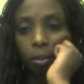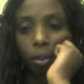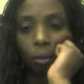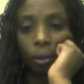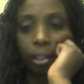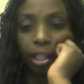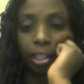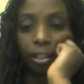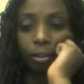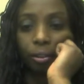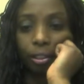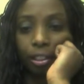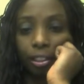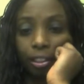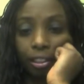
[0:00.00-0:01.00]
Oh, he got
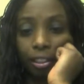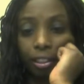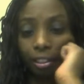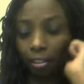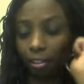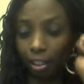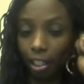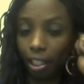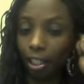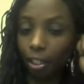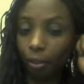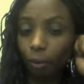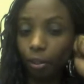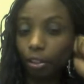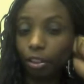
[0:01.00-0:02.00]
cookies.
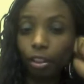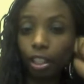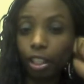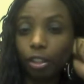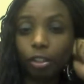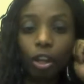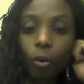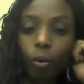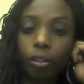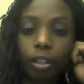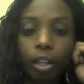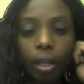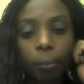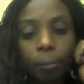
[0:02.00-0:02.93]
He wasn't joking. He thought it